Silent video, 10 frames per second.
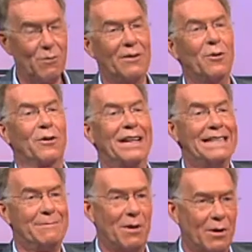Well, not
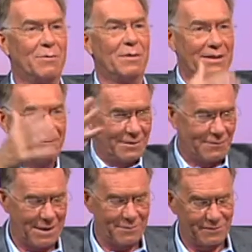his boat, but the
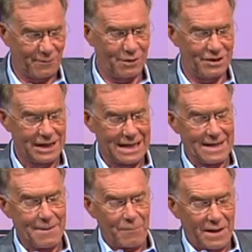famous voyage.
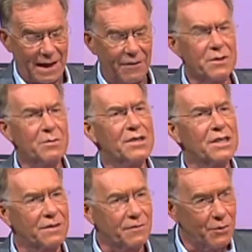Now, this was
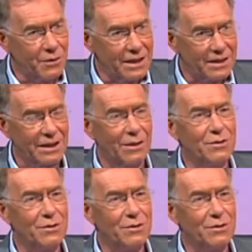just a few years ago.